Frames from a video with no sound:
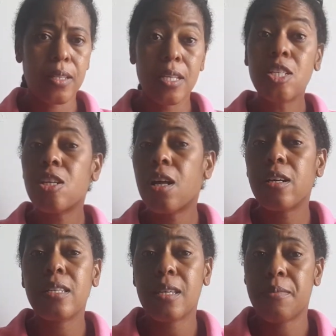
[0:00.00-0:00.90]
Digital
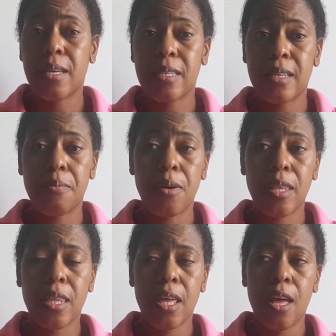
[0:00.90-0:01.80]
art is amazing,
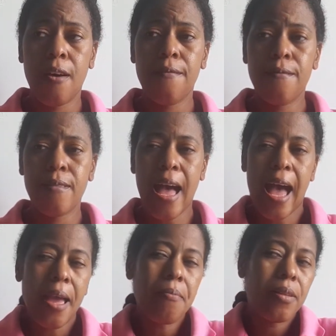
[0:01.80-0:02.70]
but
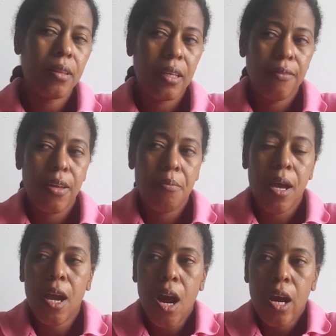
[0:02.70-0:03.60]
I believe in
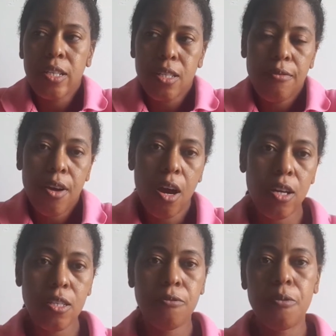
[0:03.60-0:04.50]
my hearts of
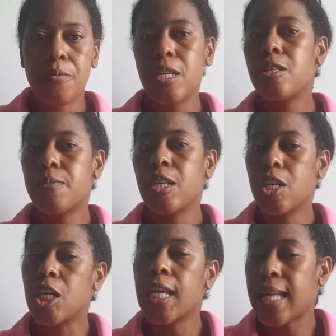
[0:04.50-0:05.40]
hearts, for me to be
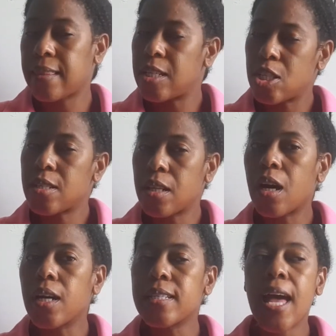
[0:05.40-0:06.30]
good at digital
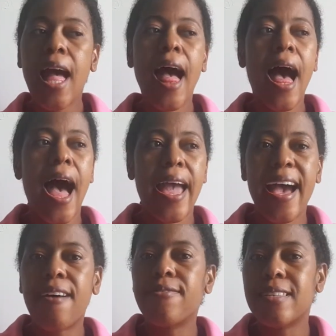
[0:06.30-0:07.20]
art, I
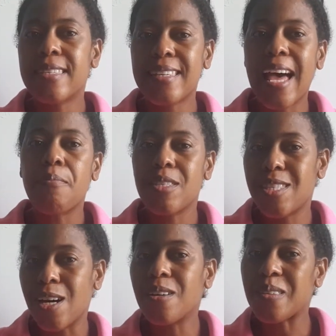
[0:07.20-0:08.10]
have to slam
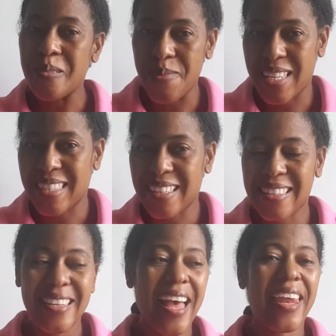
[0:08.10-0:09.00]
dunk the
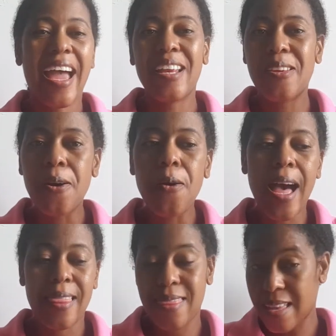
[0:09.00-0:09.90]
basics. And I know
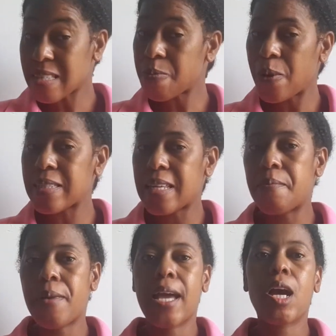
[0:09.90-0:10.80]
at this point in
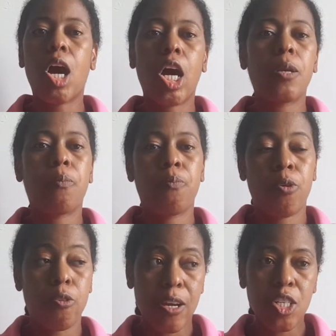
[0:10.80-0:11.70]
my art
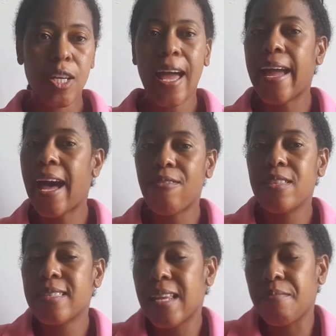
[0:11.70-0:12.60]
progression, I
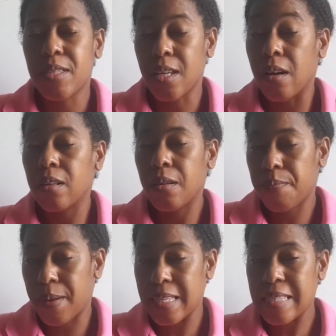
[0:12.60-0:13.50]
haven't slam dunked the
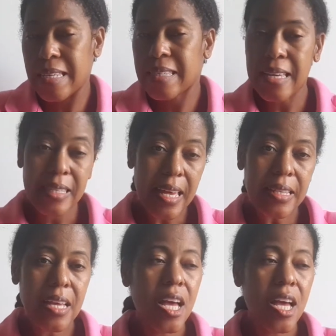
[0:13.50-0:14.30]
basics as yet.